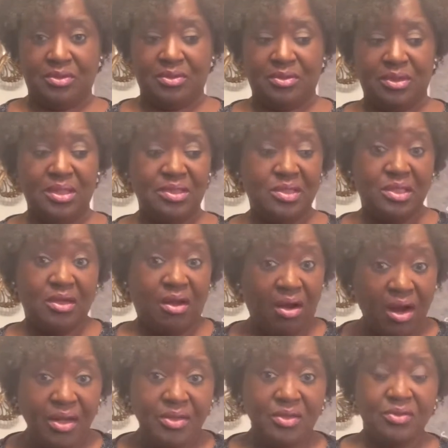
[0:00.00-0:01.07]
They said,
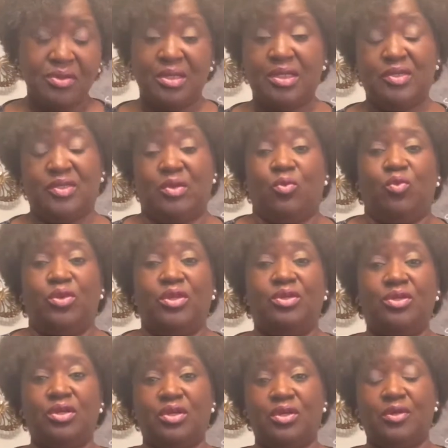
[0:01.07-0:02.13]
are you? And I said, what are you
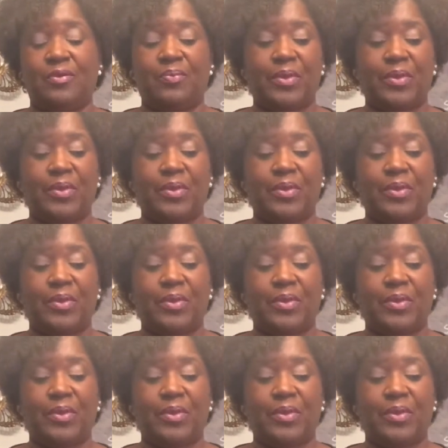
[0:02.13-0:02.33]
going to cook?